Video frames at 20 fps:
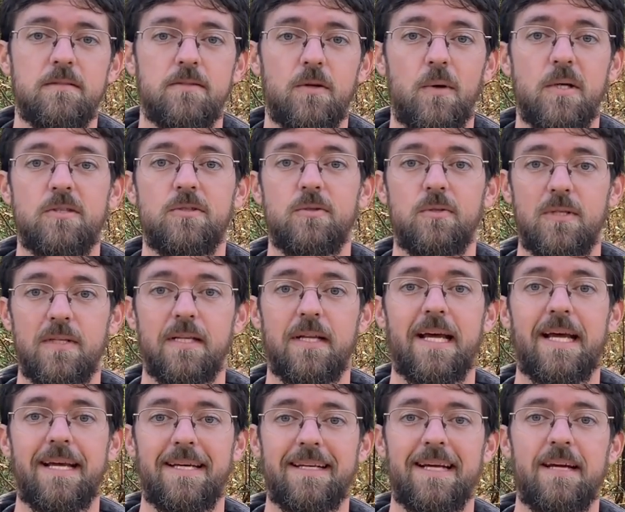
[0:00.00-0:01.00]
So I shoot it
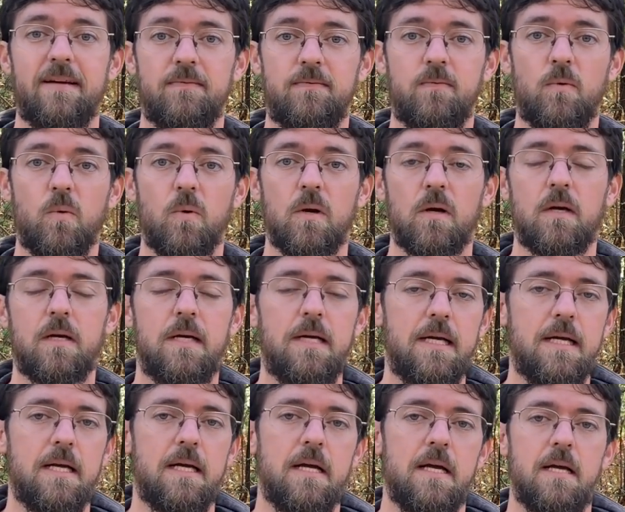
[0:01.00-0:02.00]
at
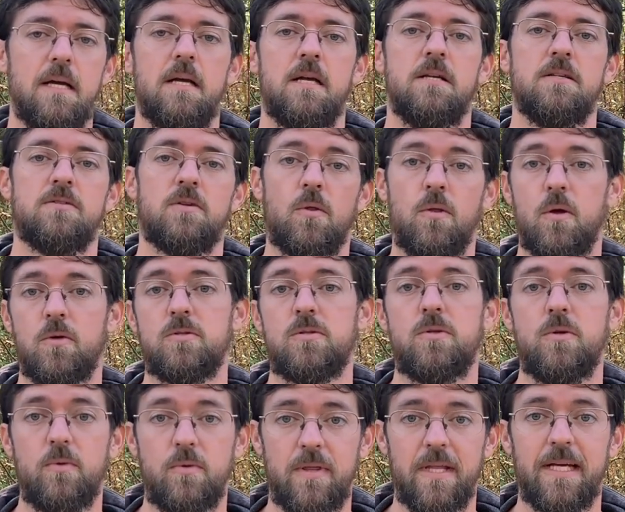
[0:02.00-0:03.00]
f4. So those
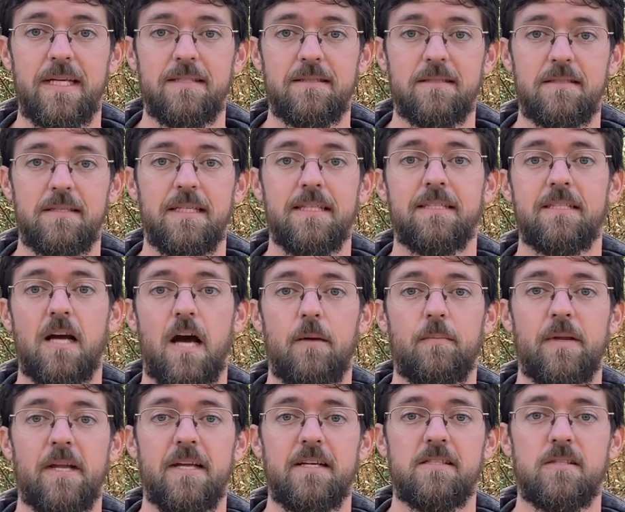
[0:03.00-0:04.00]
two things in
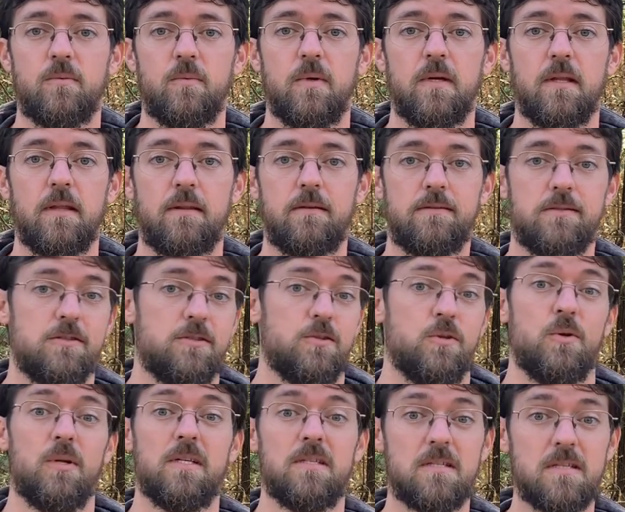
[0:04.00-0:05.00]
combination with just
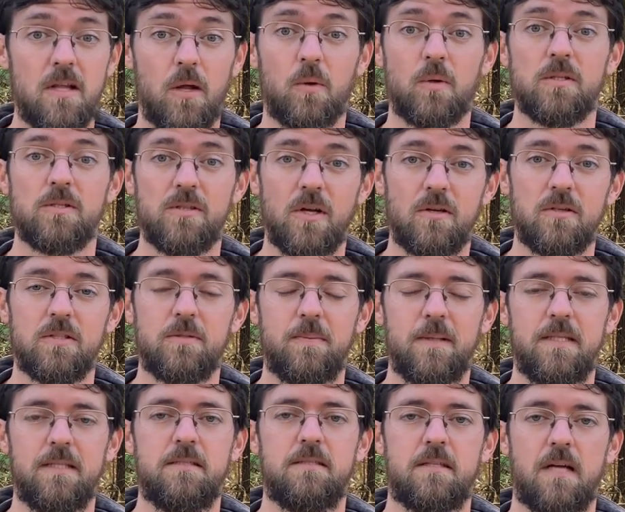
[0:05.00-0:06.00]
shooting slower shutter
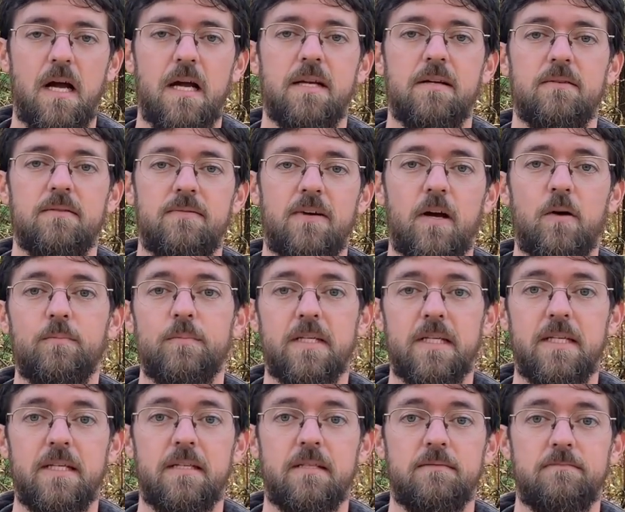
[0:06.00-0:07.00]
speeds kind of help
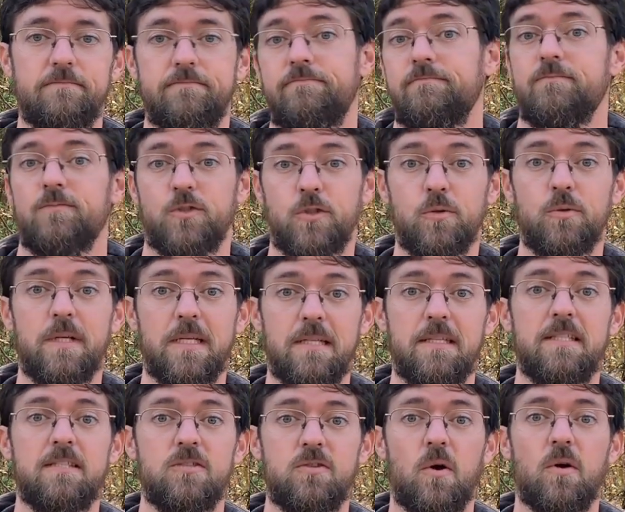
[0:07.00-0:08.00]
me shoot in
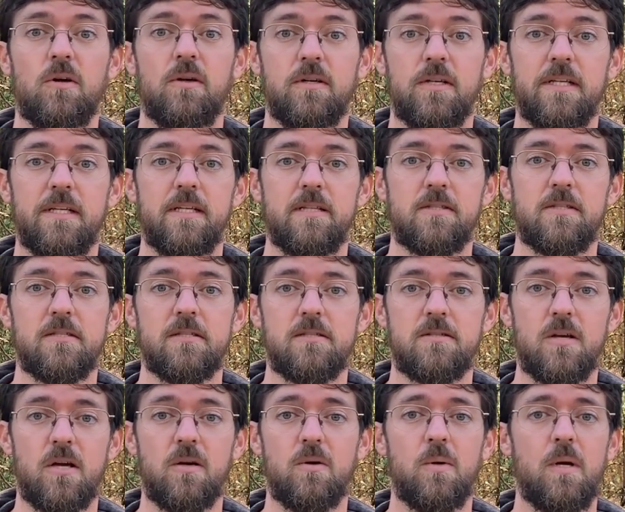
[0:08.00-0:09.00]
these darker conditions.
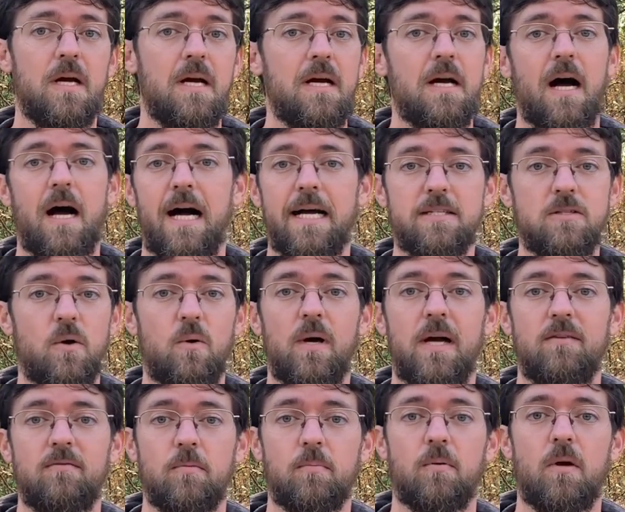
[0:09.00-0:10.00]
So I don't
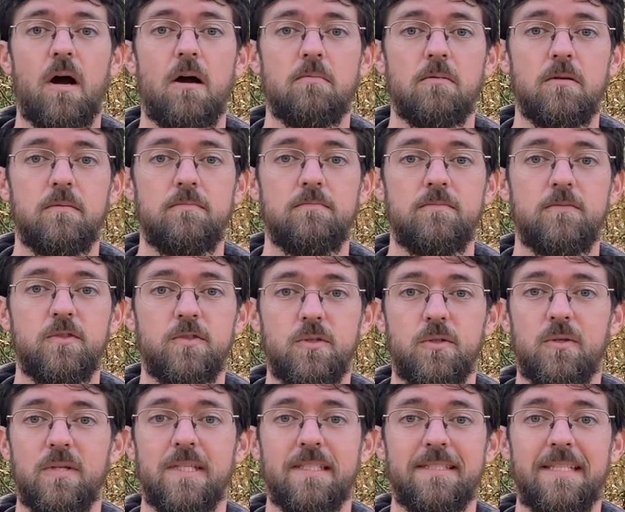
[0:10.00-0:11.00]
have a problem
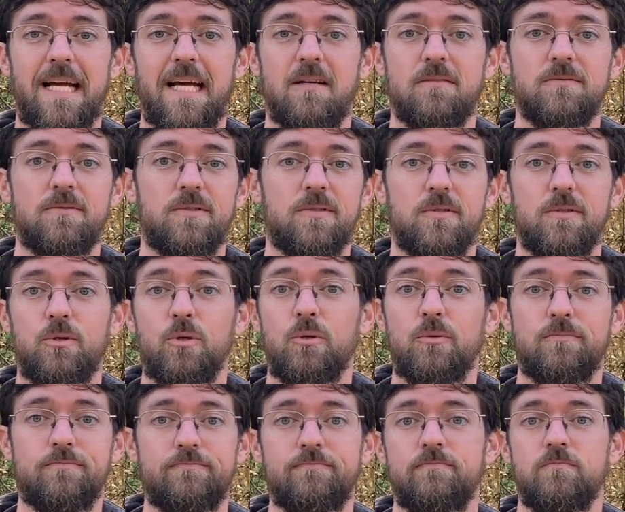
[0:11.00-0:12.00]
shooting down
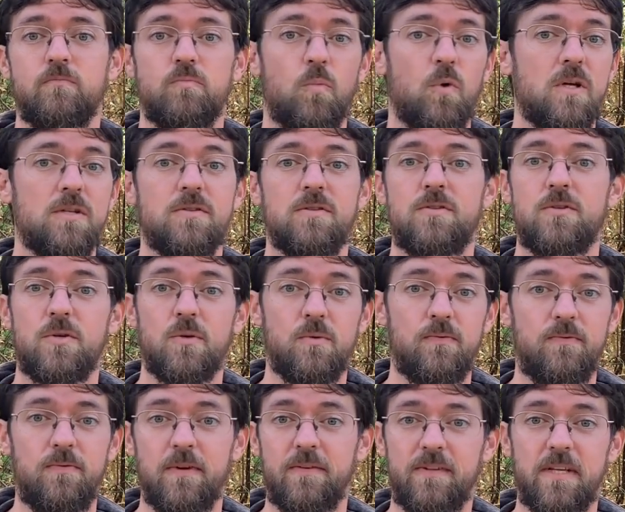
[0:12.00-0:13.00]
to
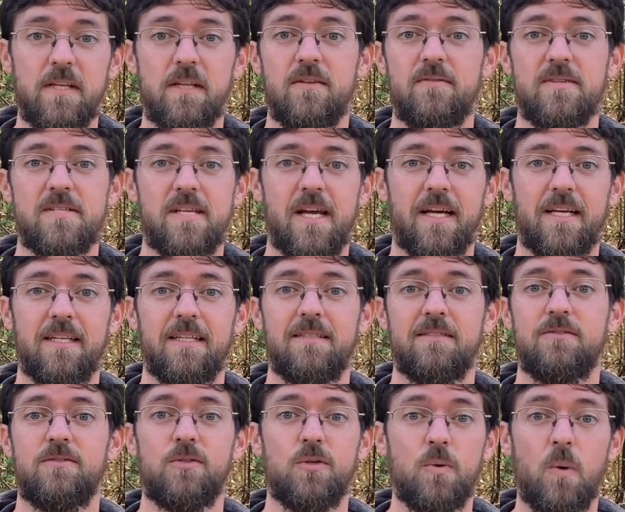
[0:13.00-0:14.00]
1/250th of a
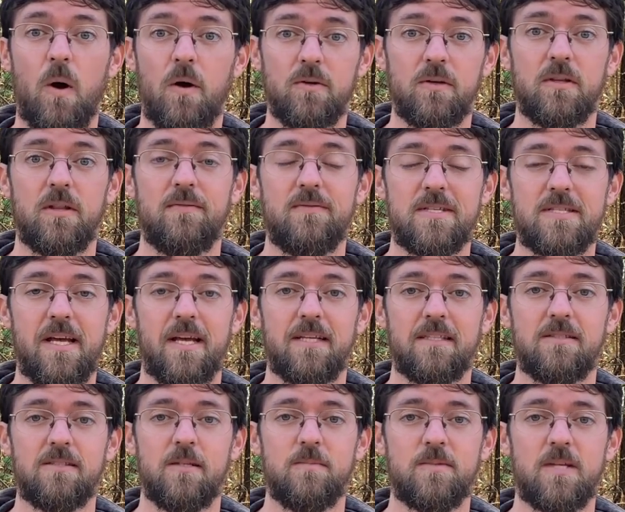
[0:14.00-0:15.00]
second, 200th of a
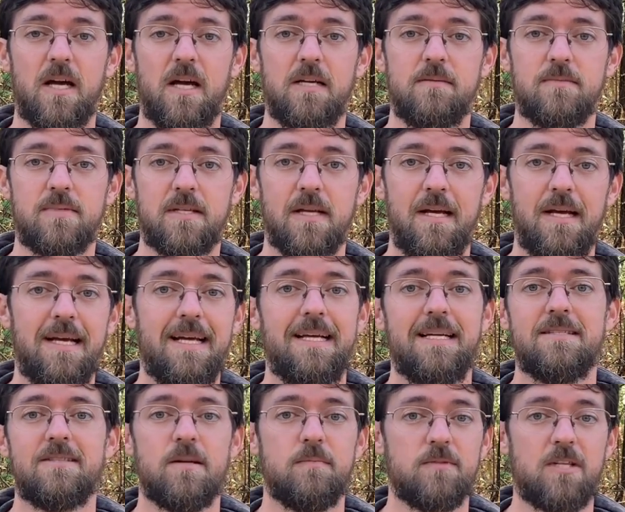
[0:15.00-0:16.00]
second sometimes.
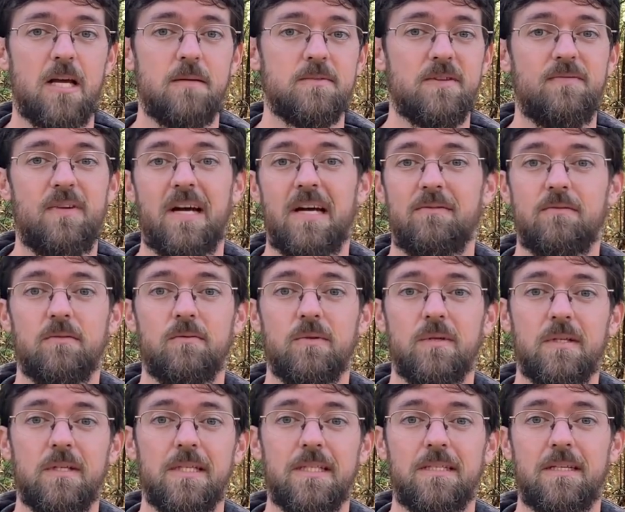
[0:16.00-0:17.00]
Sometimes if I have a
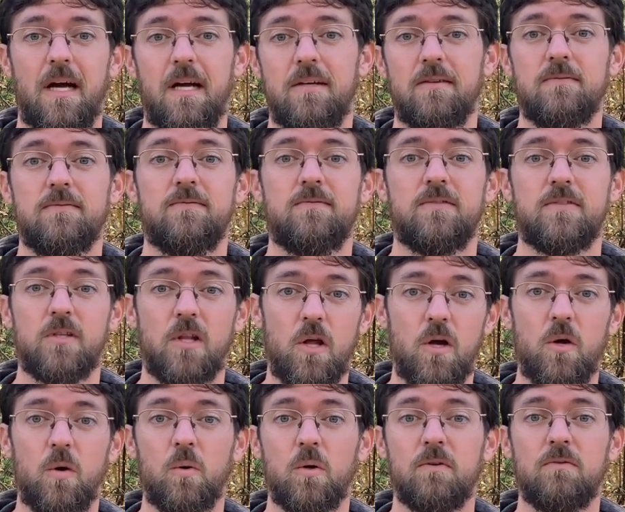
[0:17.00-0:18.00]
really kind of
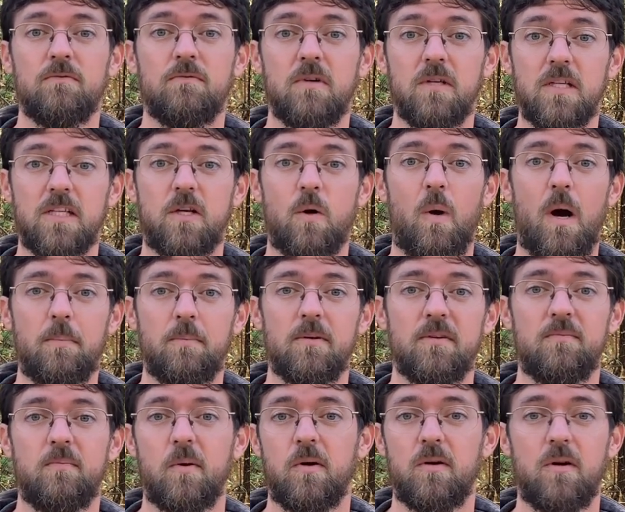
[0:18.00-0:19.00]
slow or really
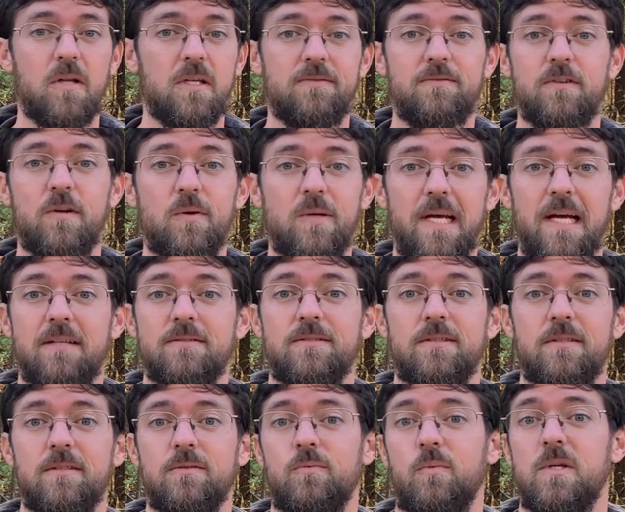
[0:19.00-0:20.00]
cooperative bird, I'll even go down
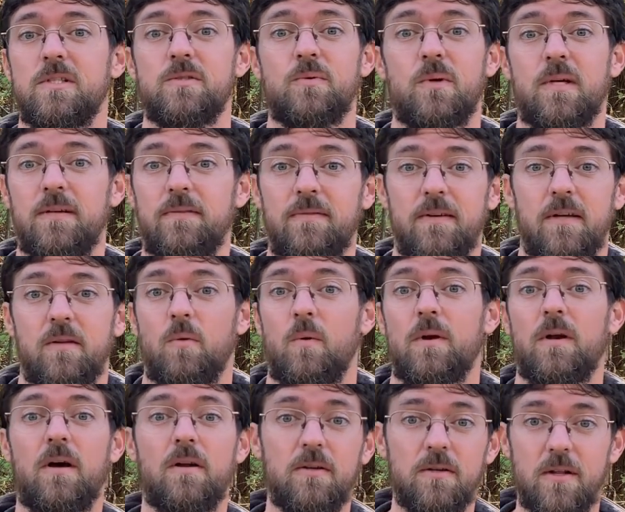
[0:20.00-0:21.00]
to 1/25th,
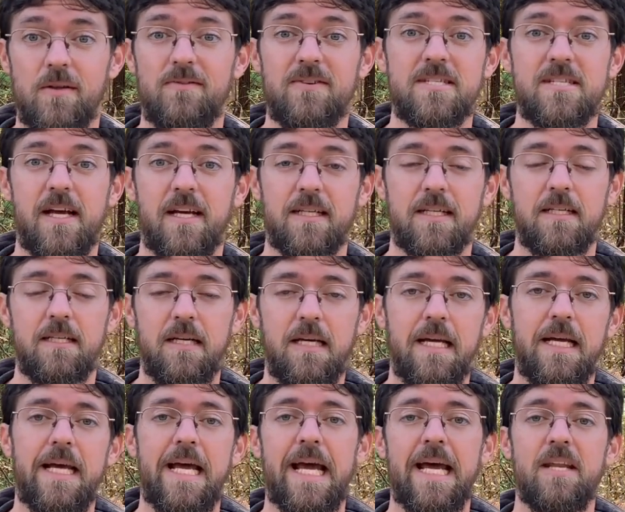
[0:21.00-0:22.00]
100th of a
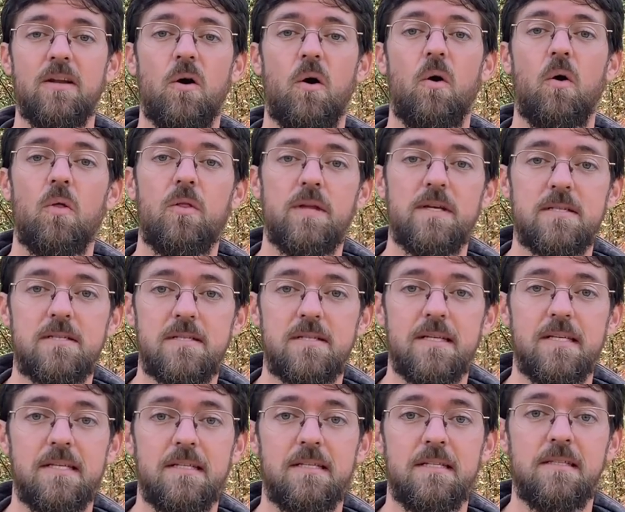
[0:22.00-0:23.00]
second. And all this
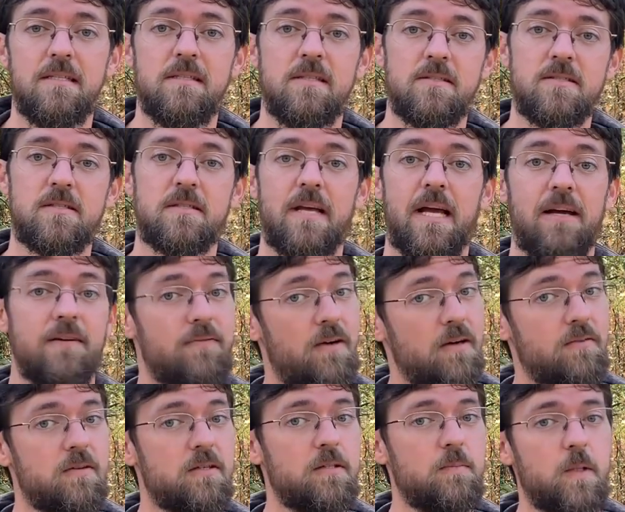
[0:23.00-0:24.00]
is at
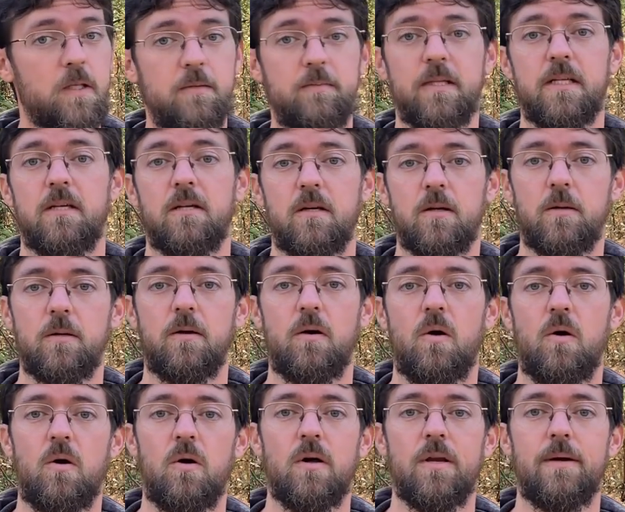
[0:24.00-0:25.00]
500 millimeter
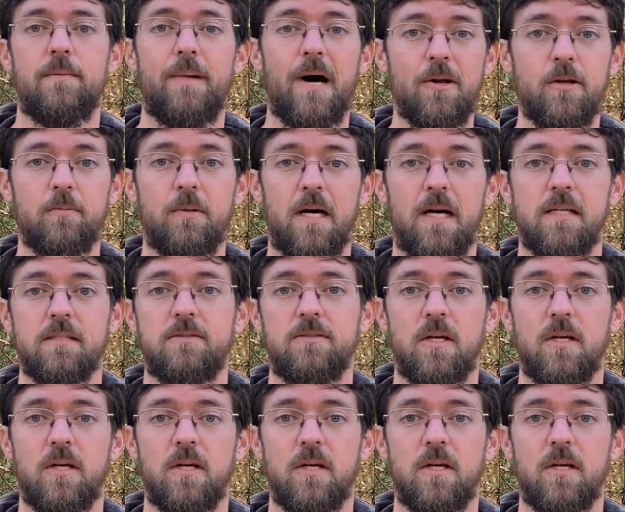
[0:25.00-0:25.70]
on a monopod.